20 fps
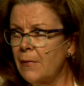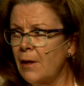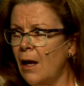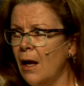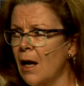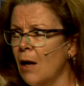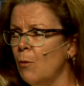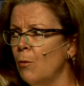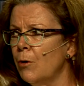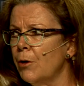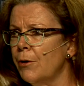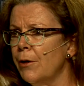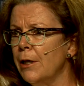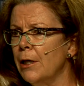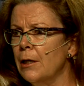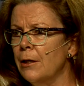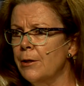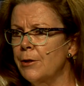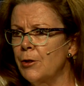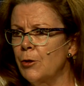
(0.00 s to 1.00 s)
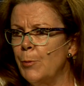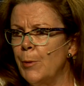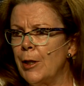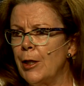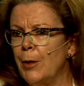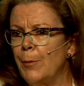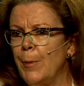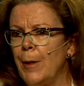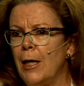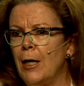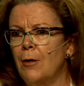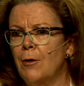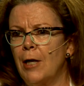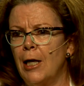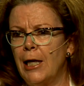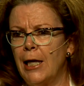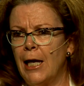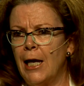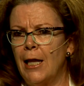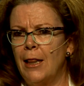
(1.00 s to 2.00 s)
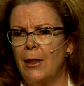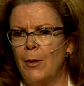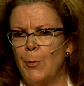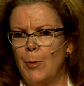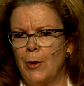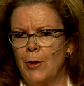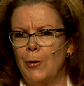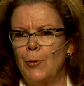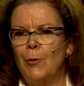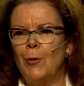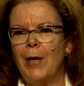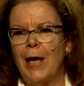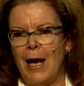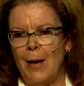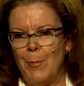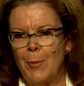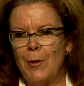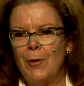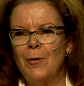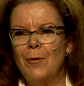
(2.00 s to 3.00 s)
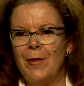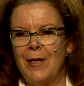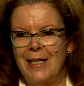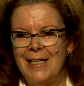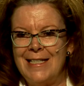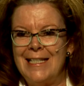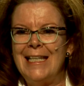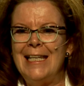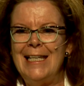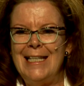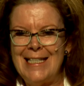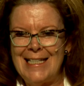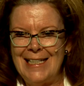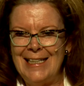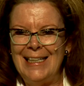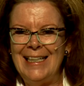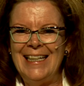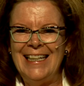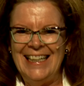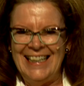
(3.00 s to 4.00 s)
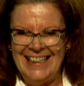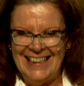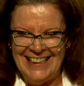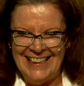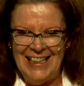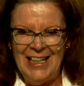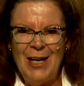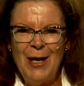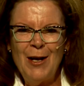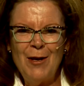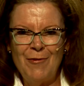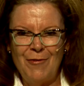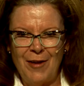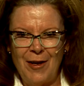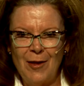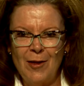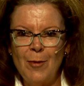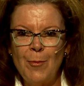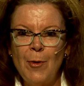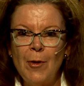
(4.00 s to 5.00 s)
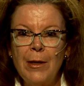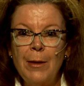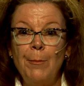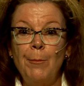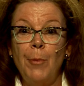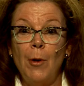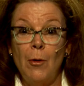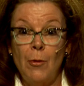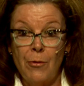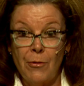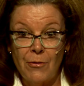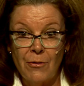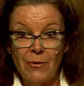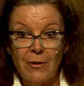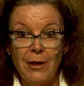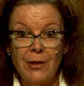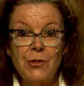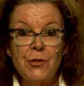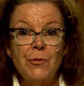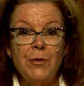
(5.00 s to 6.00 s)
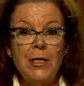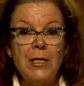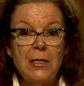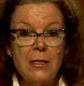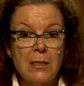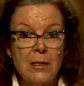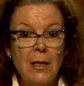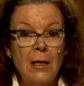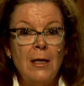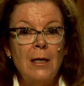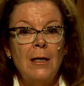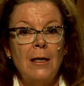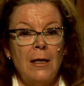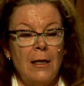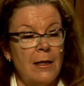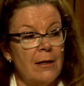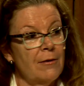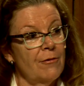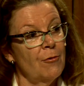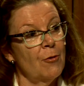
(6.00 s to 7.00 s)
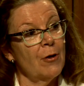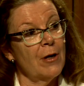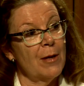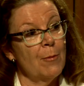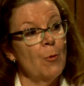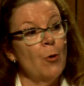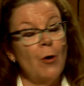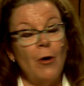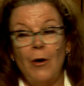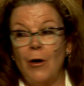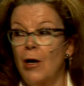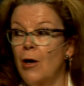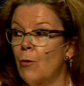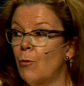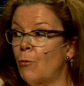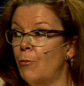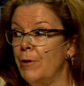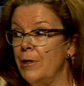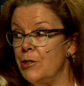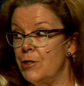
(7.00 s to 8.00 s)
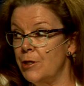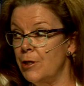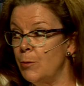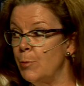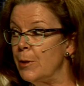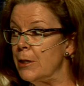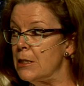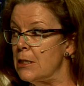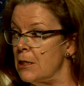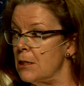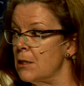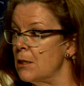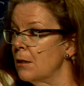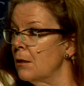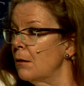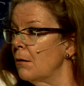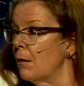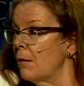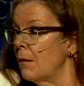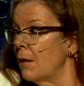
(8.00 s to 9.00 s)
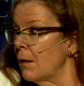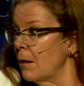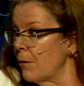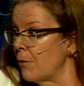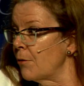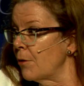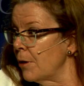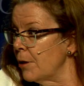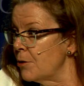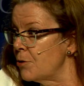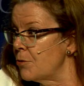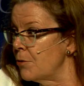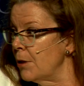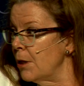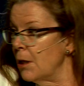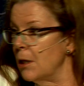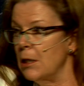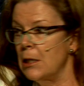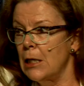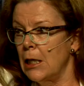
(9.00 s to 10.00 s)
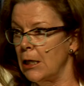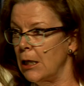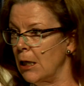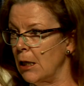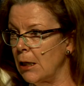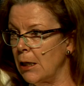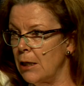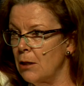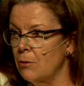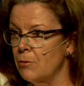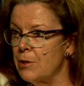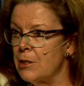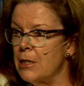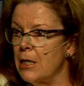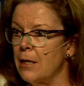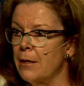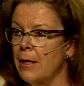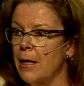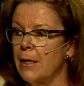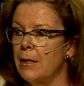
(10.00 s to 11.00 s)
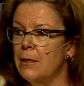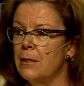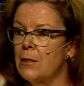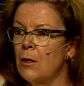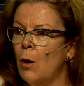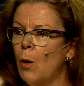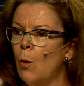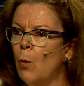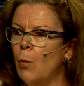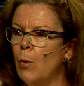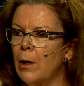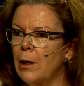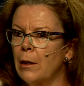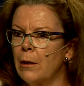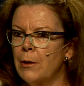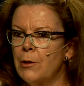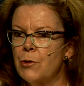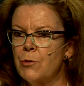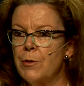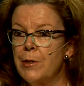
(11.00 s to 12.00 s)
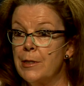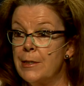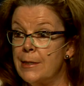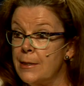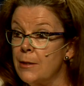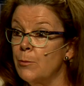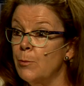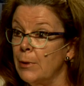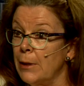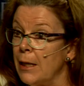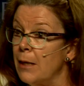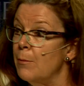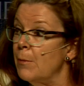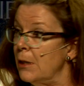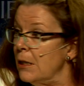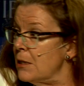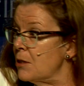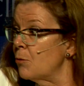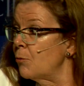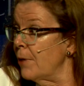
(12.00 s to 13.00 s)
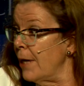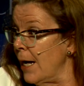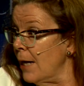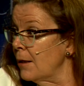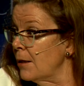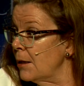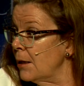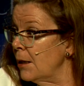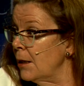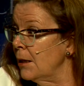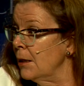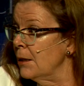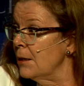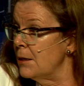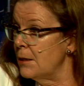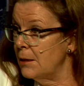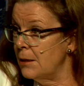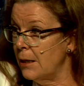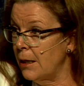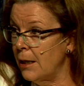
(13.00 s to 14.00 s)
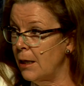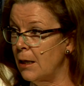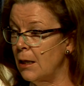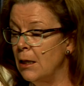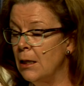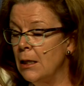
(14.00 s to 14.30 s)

I worry a little bit about, again, the political capital that is easily available in both countries for a more rigid position on the other country. And again, I don't say that as one country is to blame, but it's a reality today.